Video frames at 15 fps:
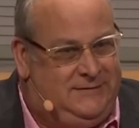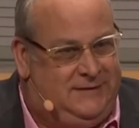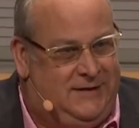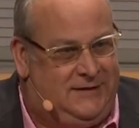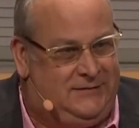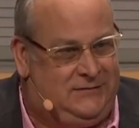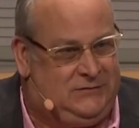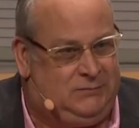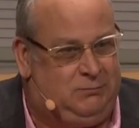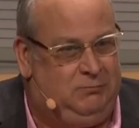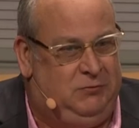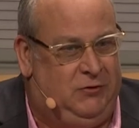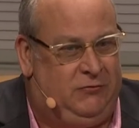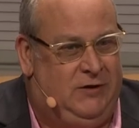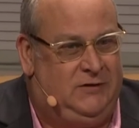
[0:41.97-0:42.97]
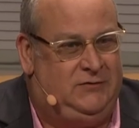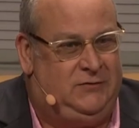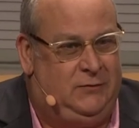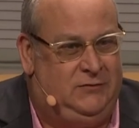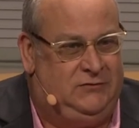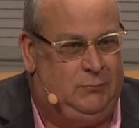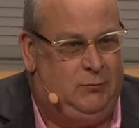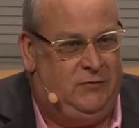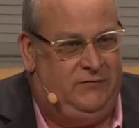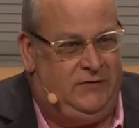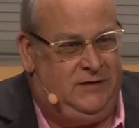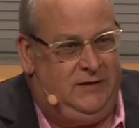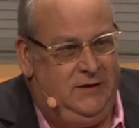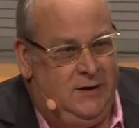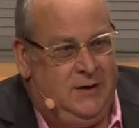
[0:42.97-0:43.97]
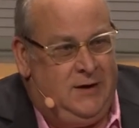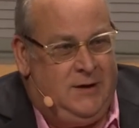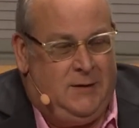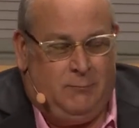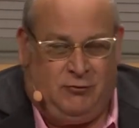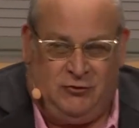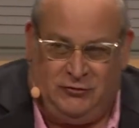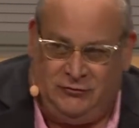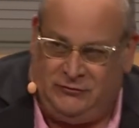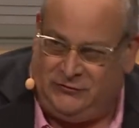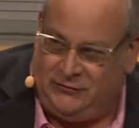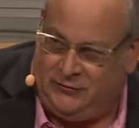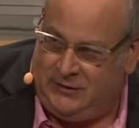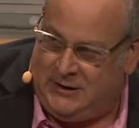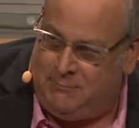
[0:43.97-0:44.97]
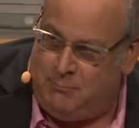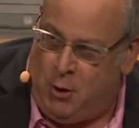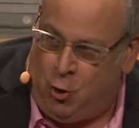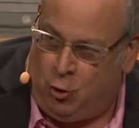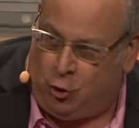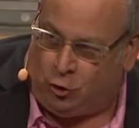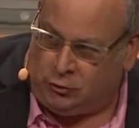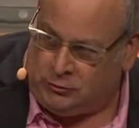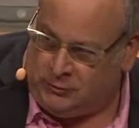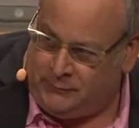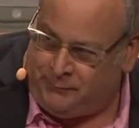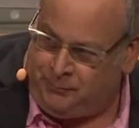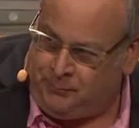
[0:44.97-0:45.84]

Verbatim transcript: because Lorenzo is a movie producer and mogul.